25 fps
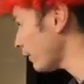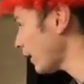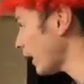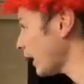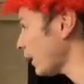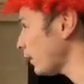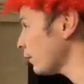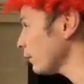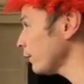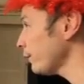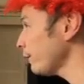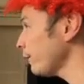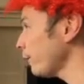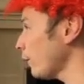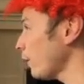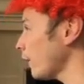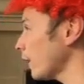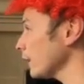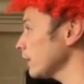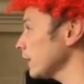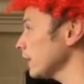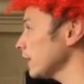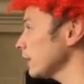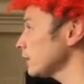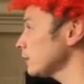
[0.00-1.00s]
round 4,
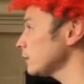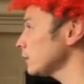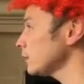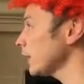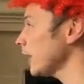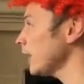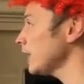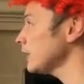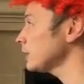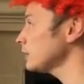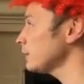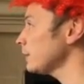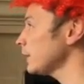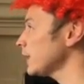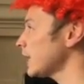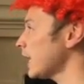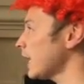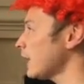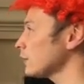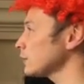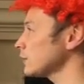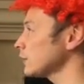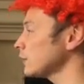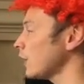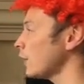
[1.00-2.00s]
I think it changes a bit
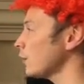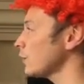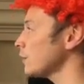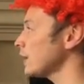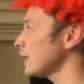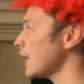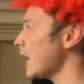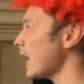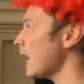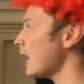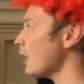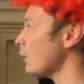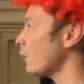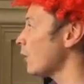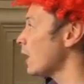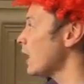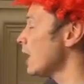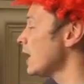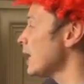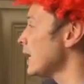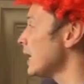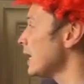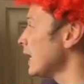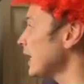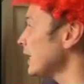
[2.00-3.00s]
now. So now,
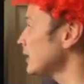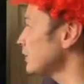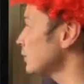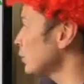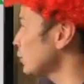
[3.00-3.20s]
it's